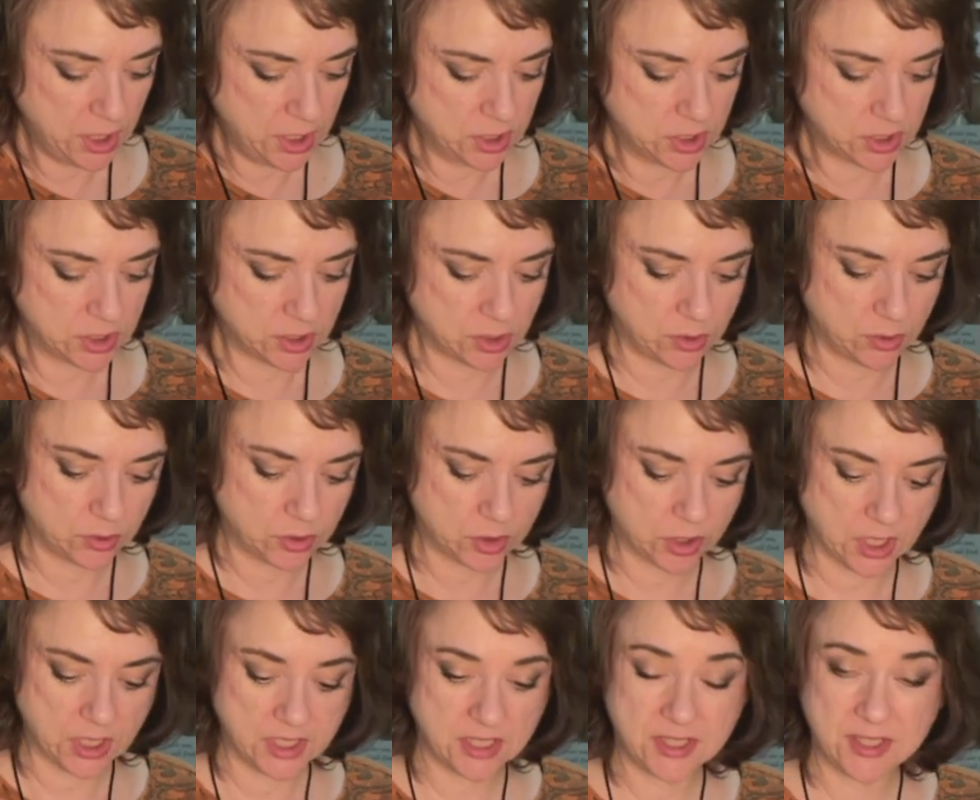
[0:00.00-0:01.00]
So
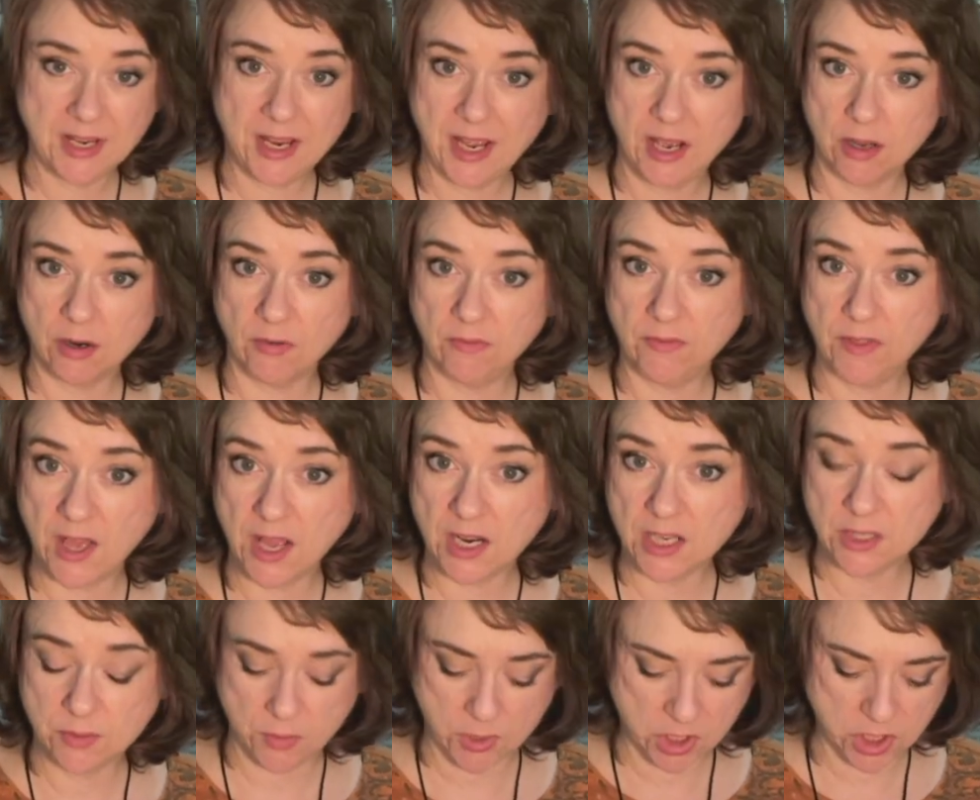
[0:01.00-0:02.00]
try to stay out of that
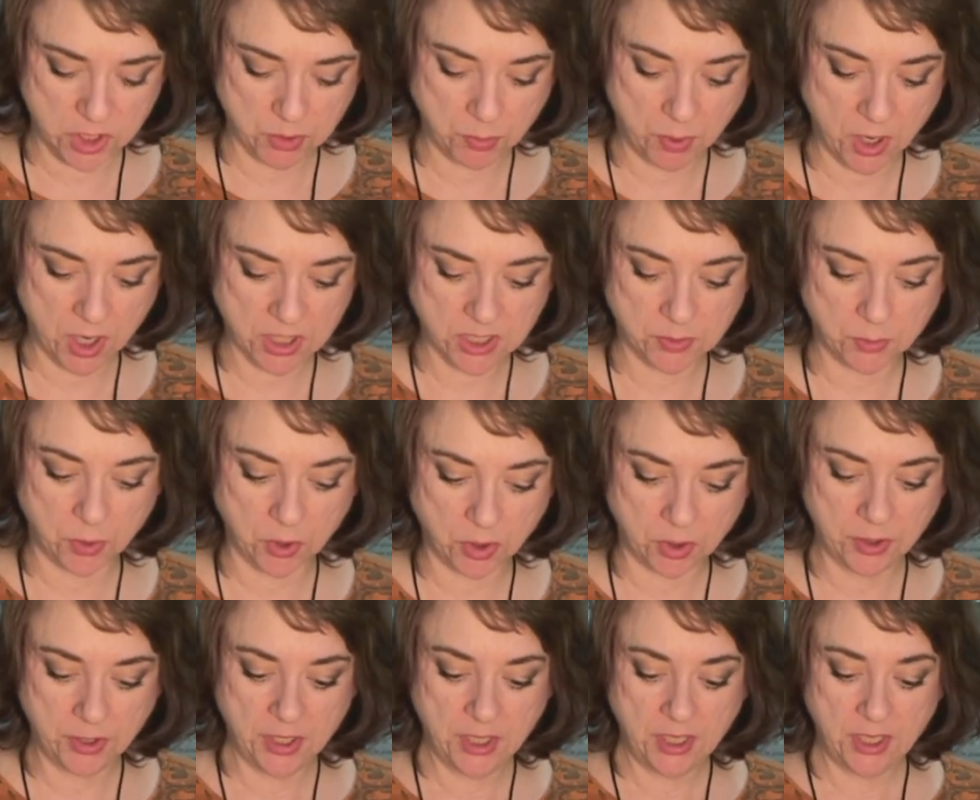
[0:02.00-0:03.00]
as much as possible.